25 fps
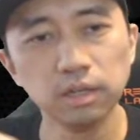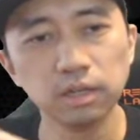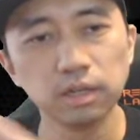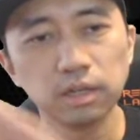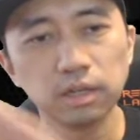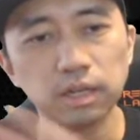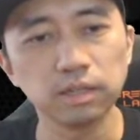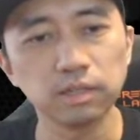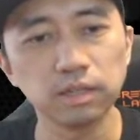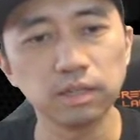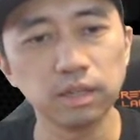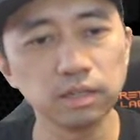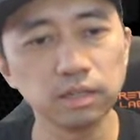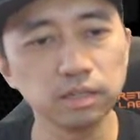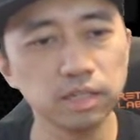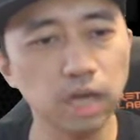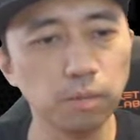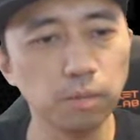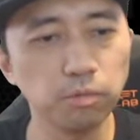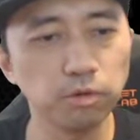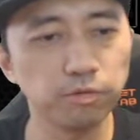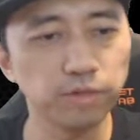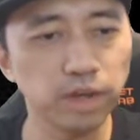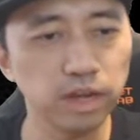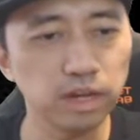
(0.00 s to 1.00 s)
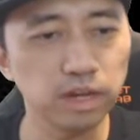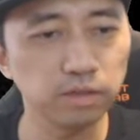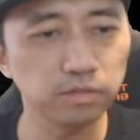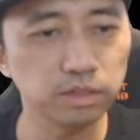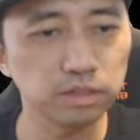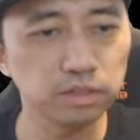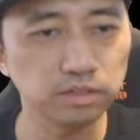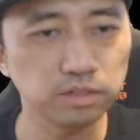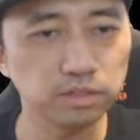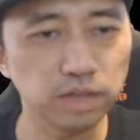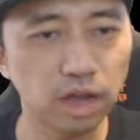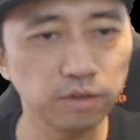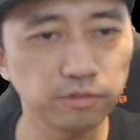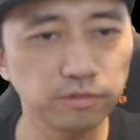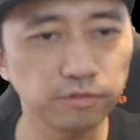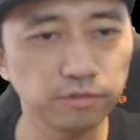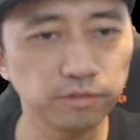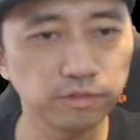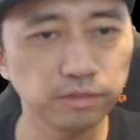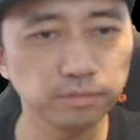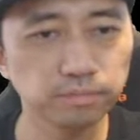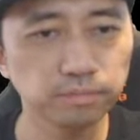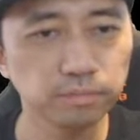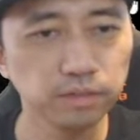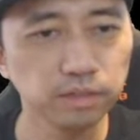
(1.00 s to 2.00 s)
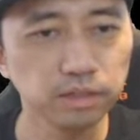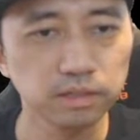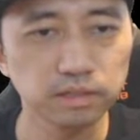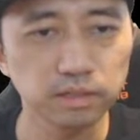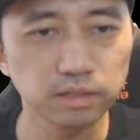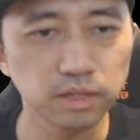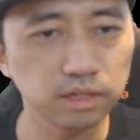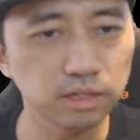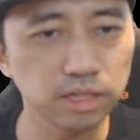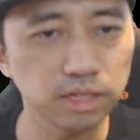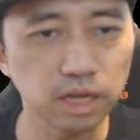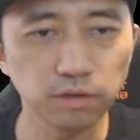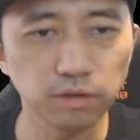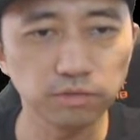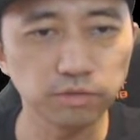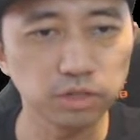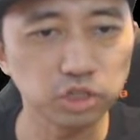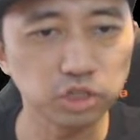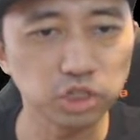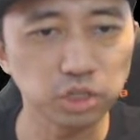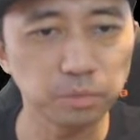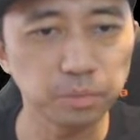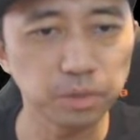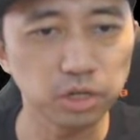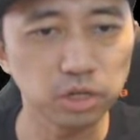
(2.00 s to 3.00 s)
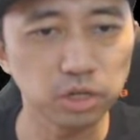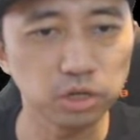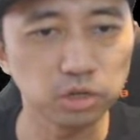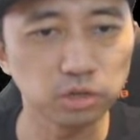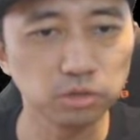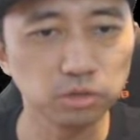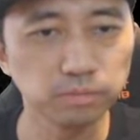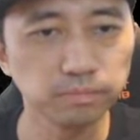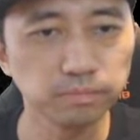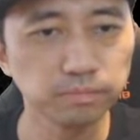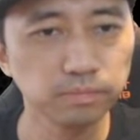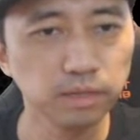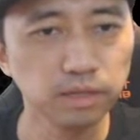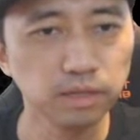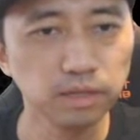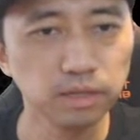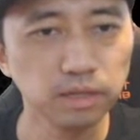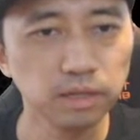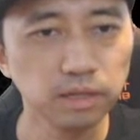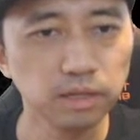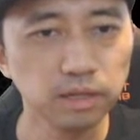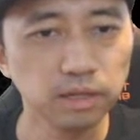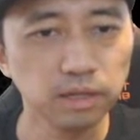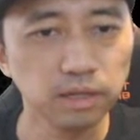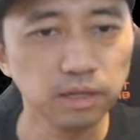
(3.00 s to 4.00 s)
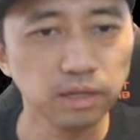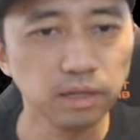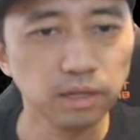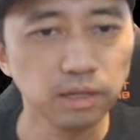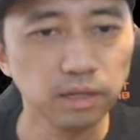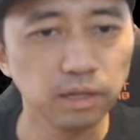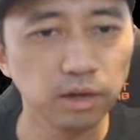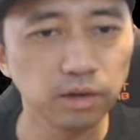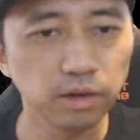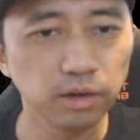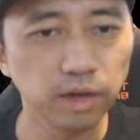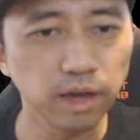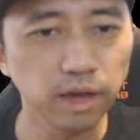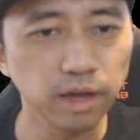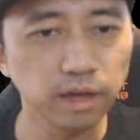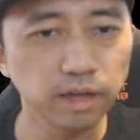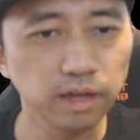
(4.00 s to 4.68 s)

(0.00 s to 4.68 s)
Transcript: It didn't come with any of this stuff. Didn't come with the GPU. Okay,